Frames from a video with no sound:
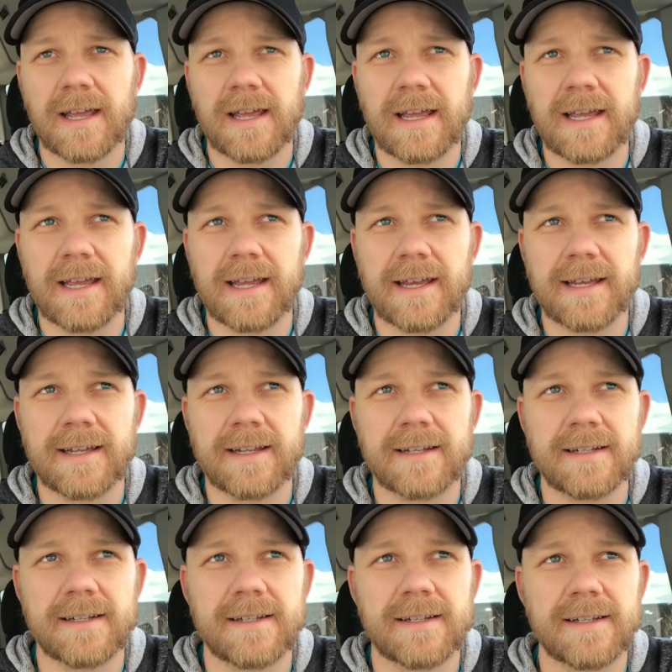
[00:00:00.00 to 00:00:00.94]

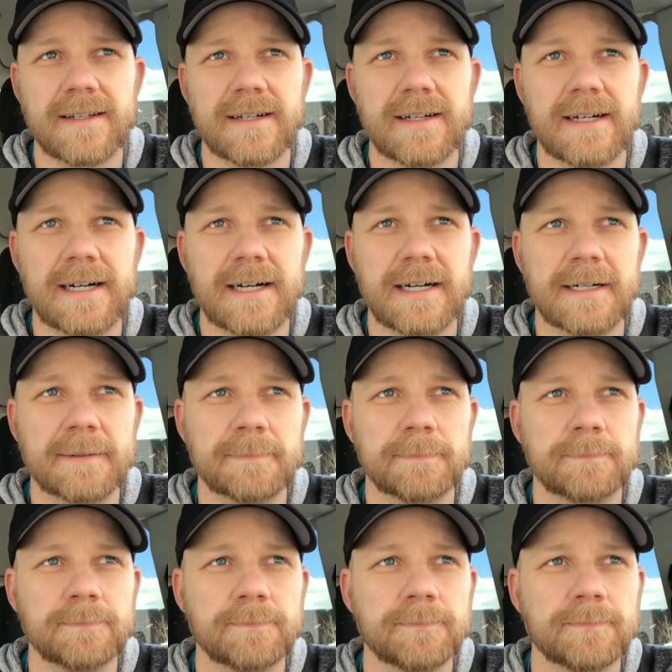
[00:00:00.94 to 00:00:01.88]
And,
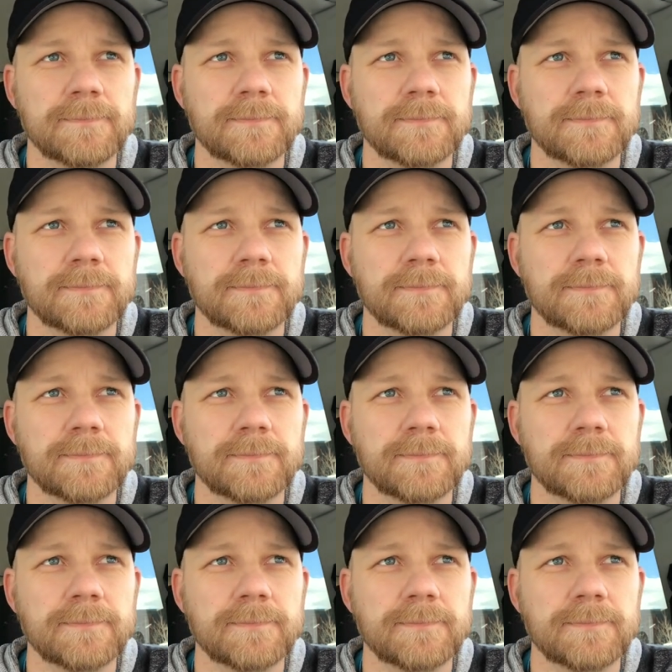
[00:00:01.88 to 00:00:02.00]
um,